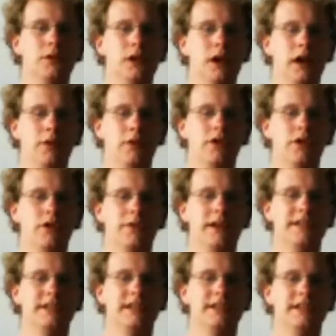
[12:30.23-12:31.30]
I don't know if
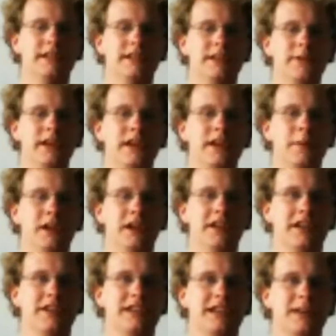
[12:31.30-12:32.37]
I'd say significant. I'm not
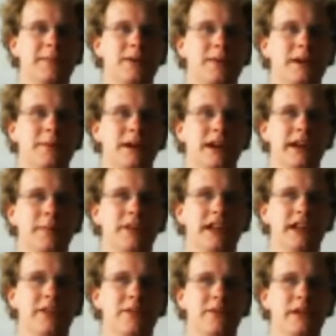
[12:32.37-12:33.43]
going to talk about my money, but
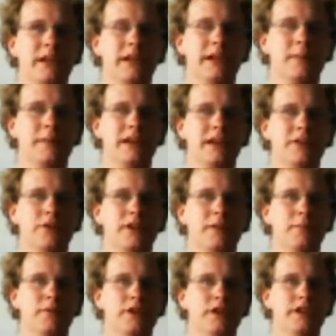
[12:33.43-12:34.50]
I don't feel like I'm being
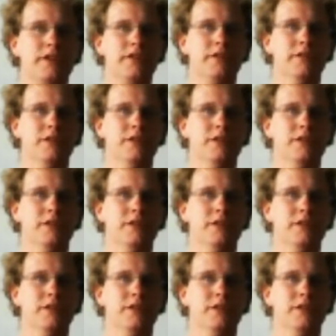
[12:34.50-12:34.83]
treated poorly.